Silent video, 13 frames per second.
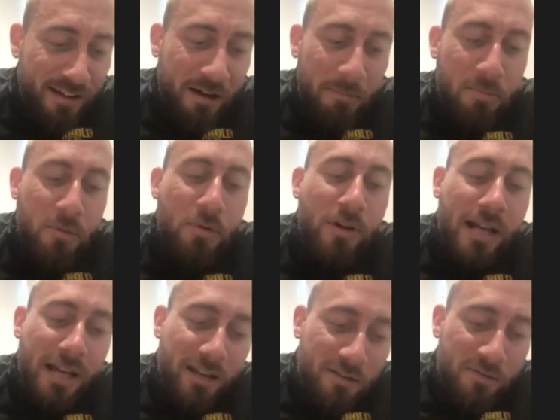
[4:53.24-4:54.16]

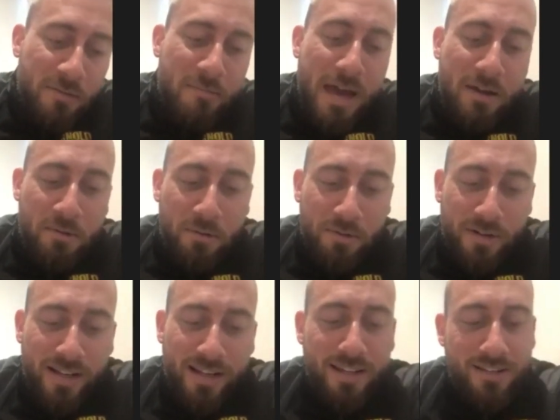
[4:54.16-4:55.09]
Protein is for men
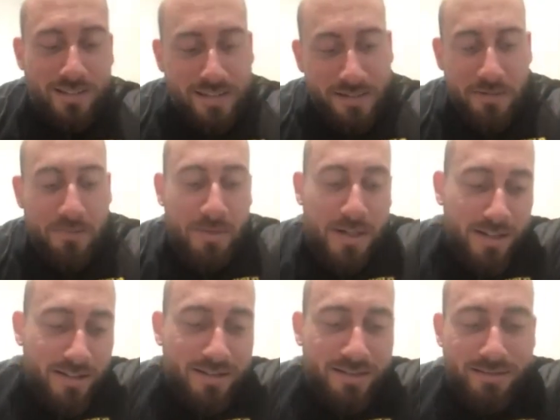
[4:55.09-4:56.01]
only,
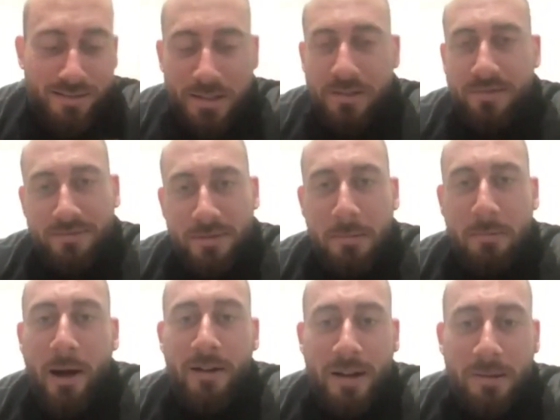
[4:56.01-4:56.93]
because,
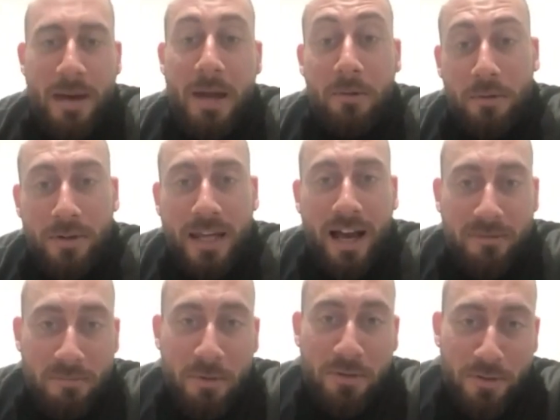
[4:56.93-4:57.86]
apparently men only
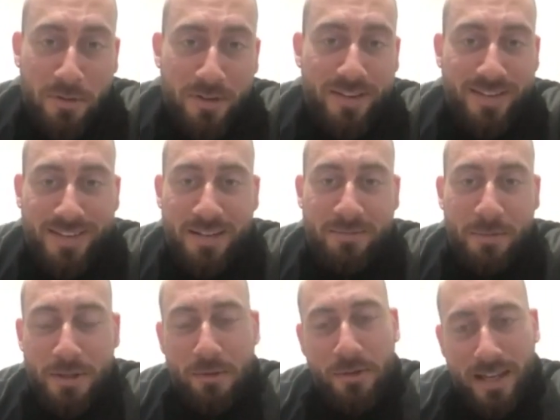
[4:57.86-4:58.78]
have muscles and
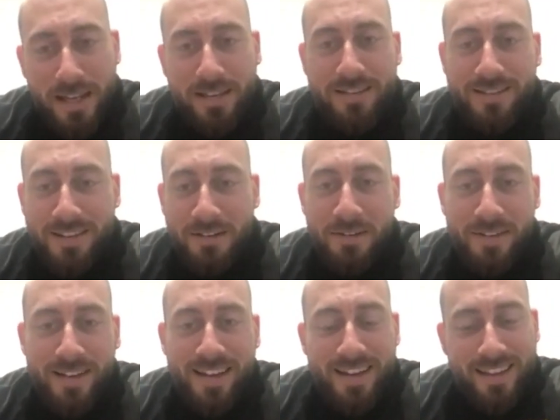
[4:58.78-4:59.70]
we don't need,
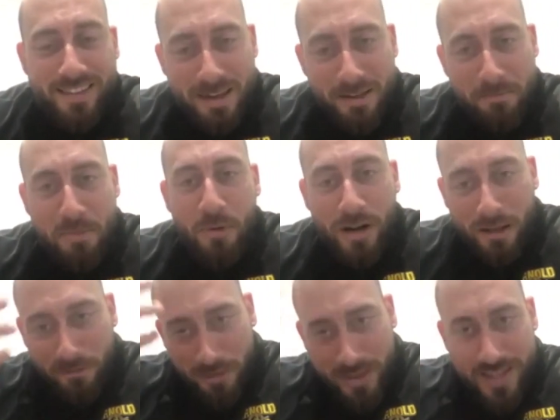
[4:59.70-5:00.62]
the
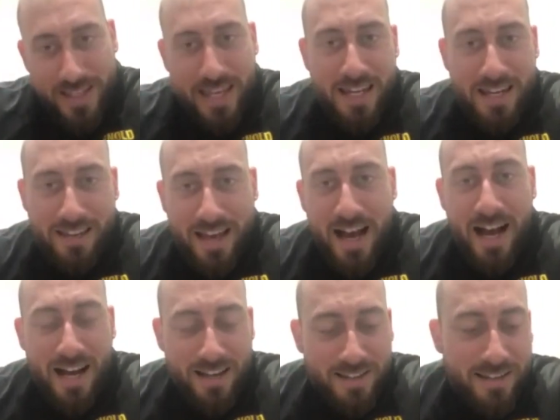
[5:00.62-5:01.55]
protein for the skin and the
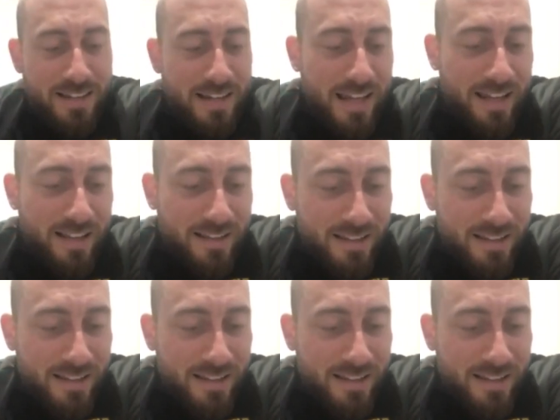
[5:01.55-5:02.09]
eyes and the nails and